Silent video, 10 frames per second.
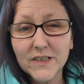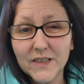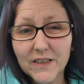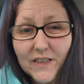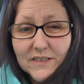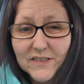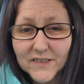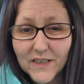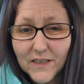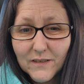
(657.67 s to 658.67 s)
can get to
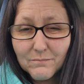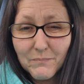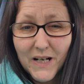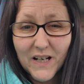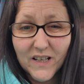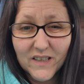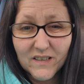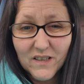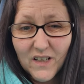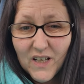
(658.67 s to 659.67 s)
see my
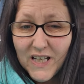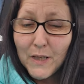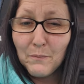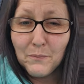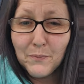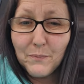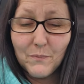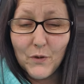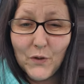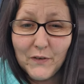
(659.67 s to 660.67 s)

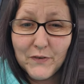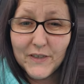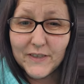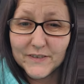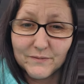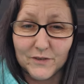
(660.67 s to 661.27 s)
ugly face